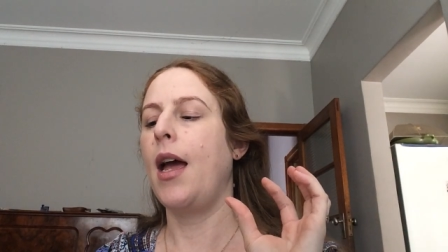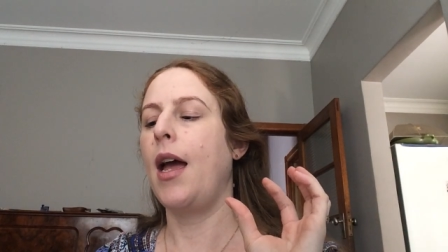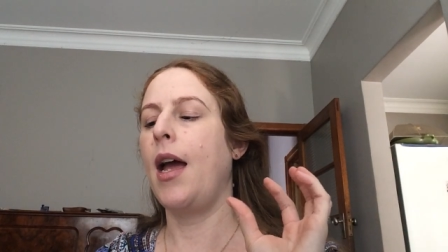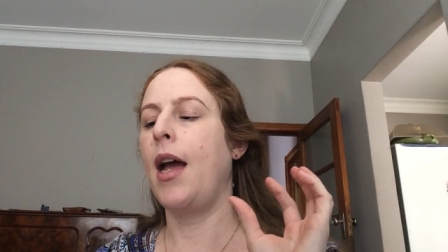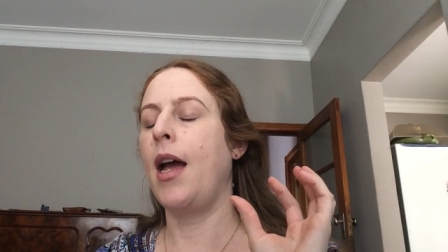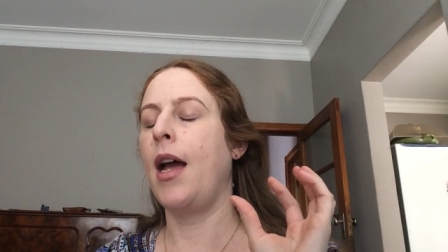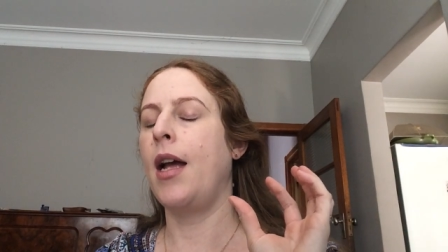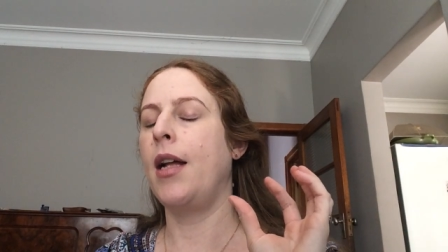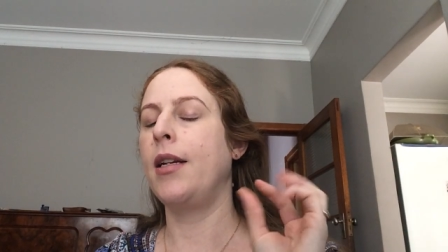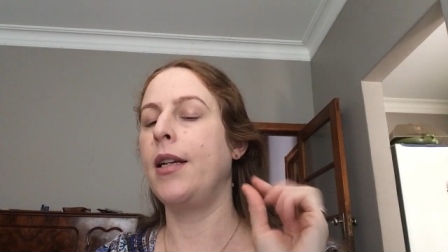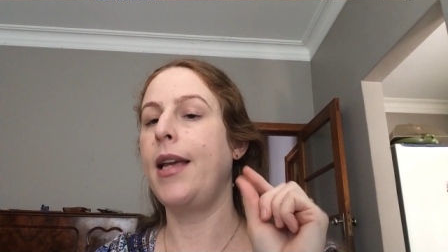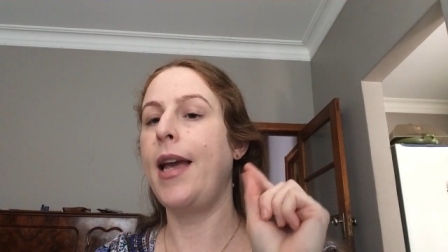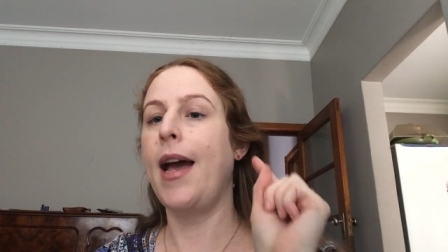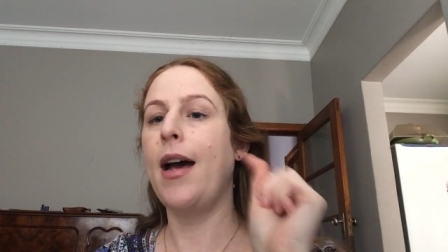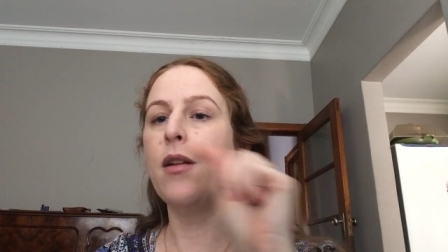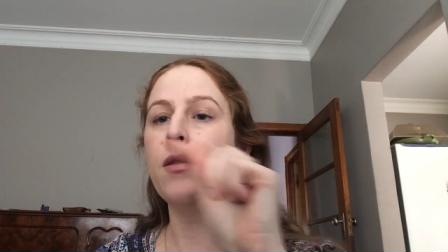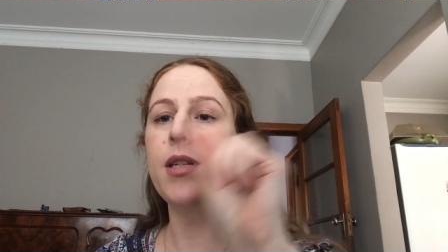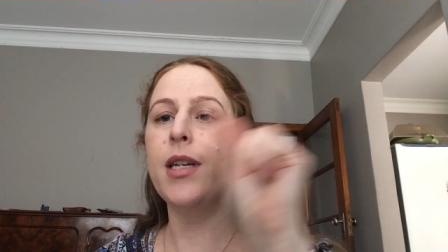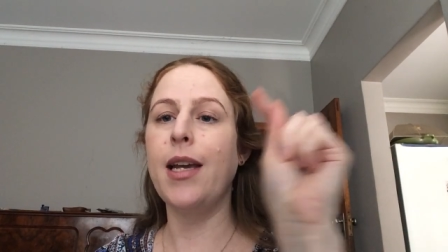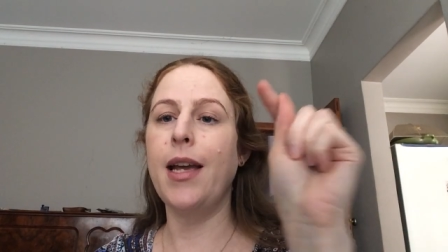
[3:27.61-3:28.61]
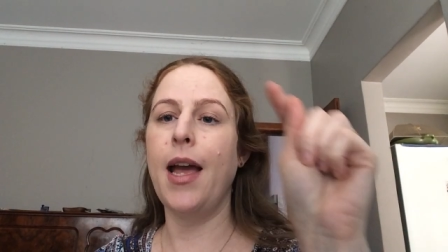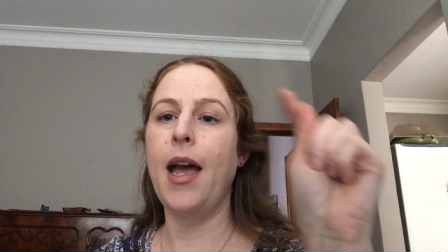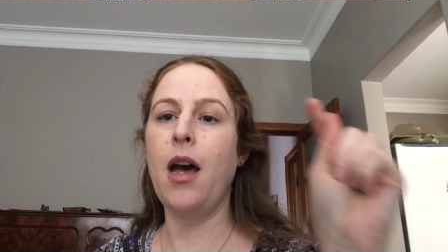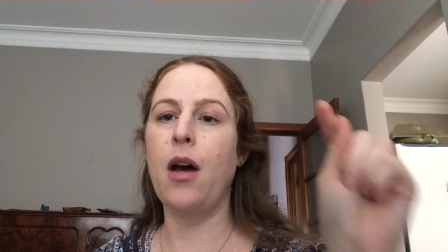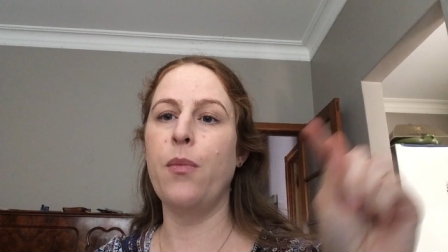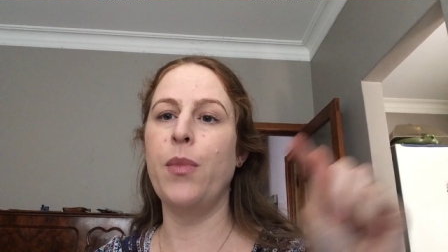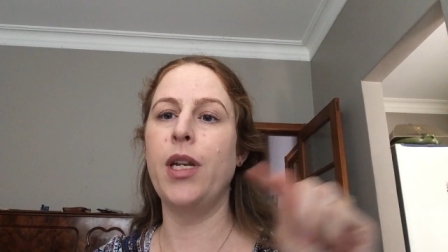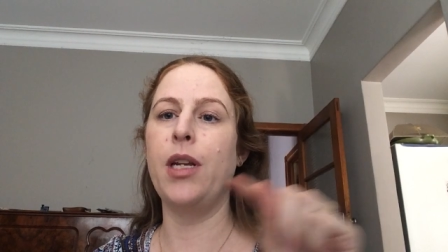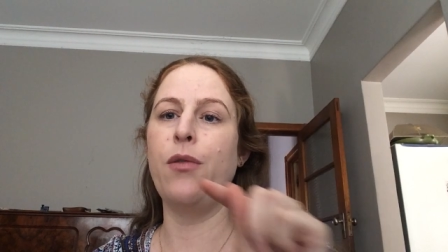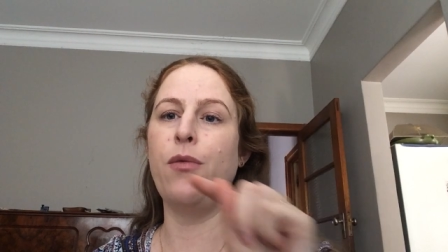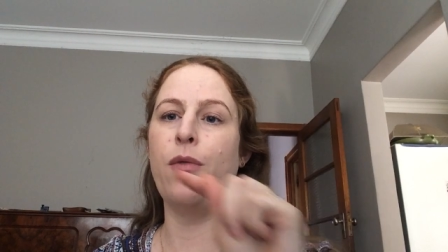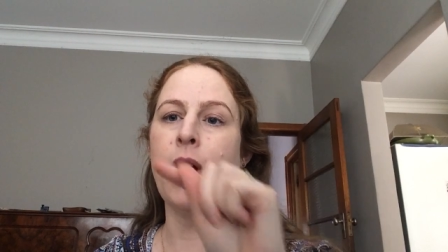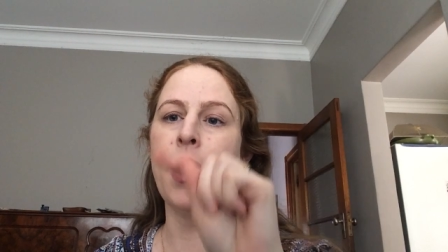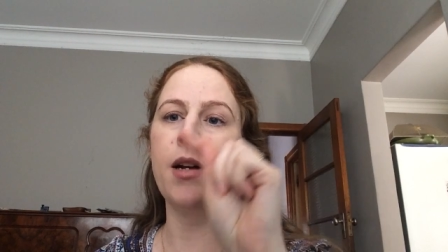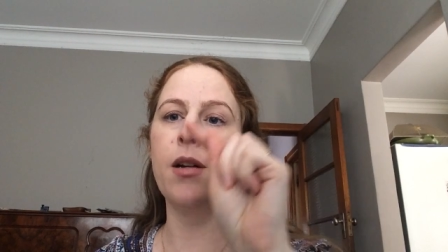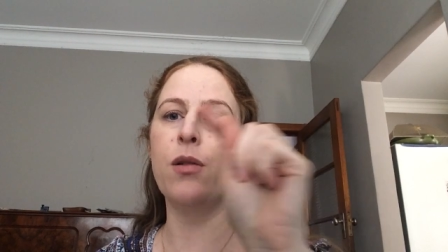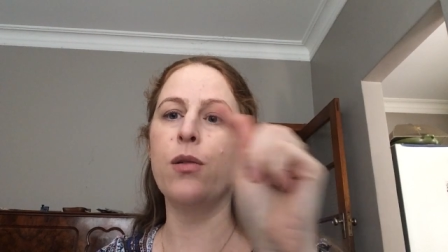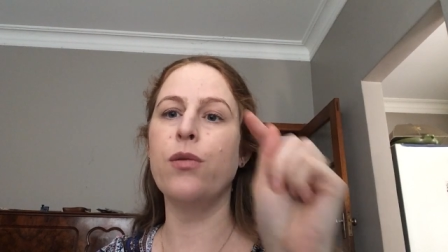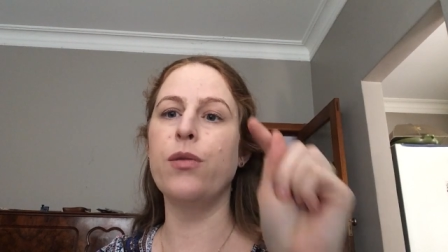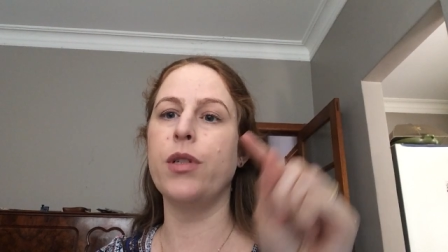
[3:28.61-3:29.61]
and counting how many
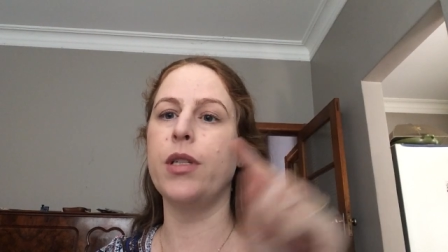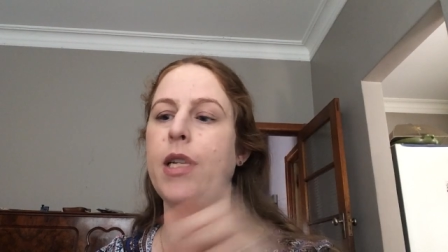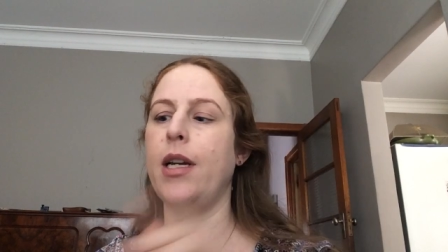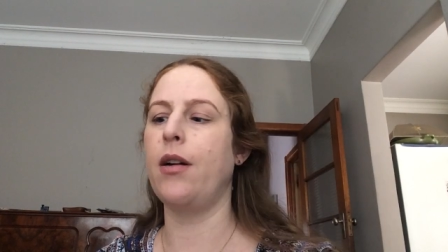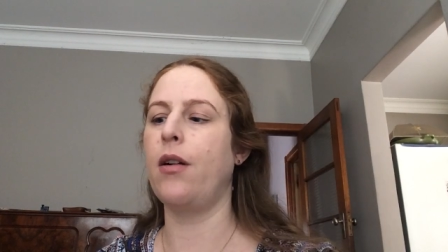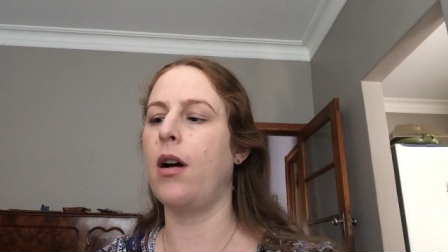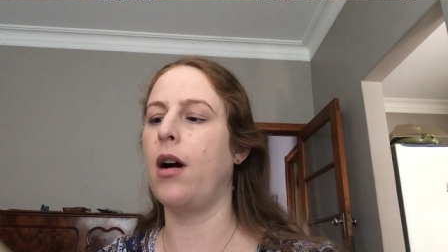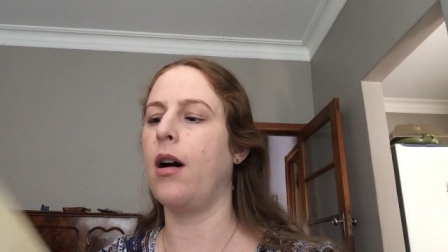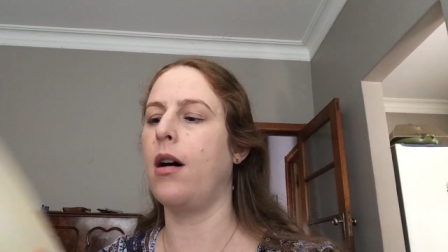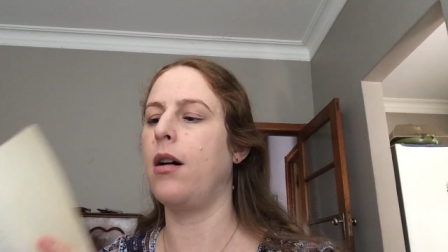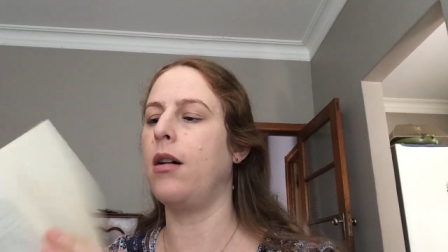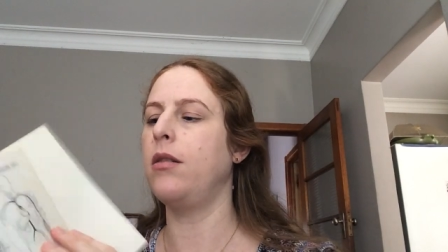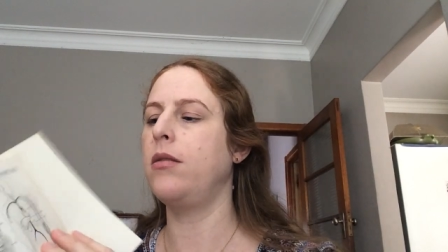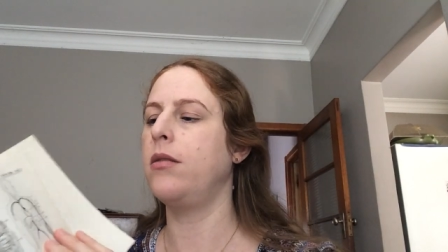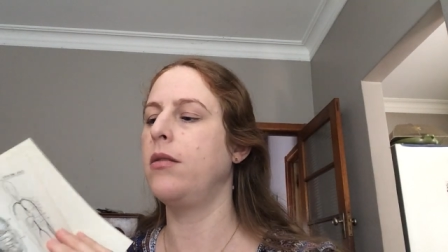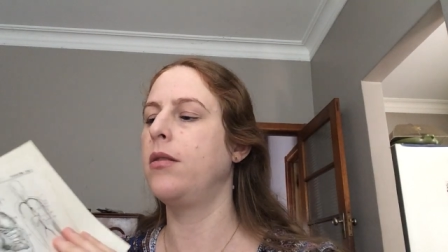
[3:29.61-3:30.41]
radicals there are,